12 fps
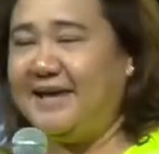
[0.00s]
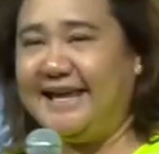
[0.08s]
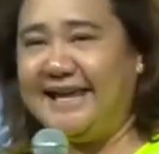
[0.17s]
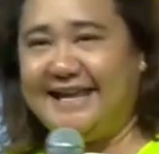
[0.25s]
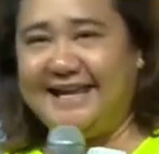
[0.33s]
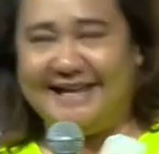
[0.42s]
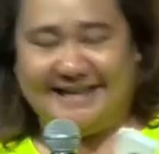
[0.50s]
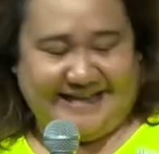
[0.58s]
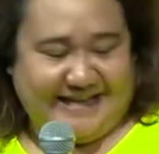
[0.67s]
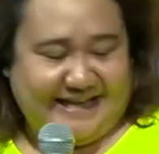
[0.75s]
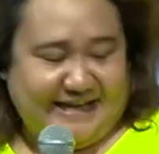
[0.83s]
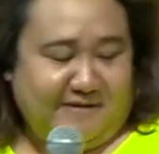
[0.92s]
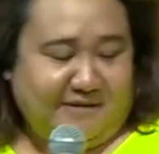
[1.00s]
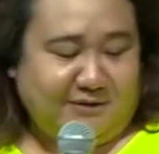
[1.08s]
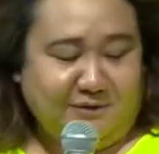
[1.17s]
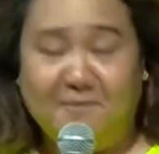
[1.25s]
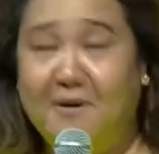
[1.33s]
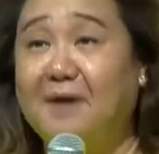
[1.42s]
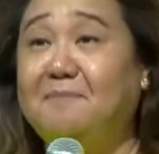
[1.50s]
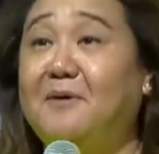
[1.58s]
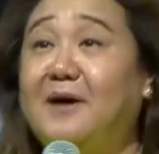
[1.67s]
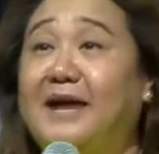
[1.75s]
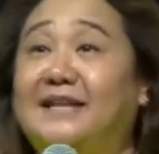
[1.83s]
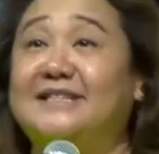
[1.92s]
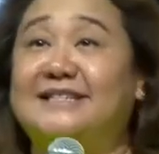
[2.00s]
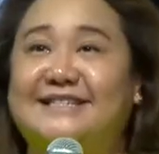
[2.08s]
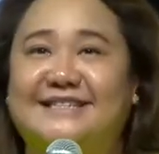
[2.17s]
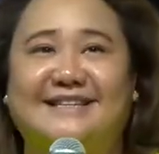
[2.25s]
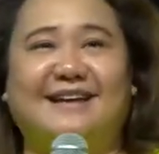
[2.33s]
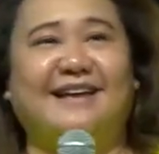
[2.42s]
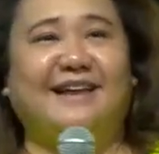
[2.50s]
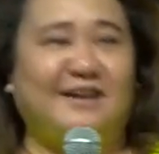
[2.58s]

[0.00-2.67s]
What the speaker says: Okay, 2 more points.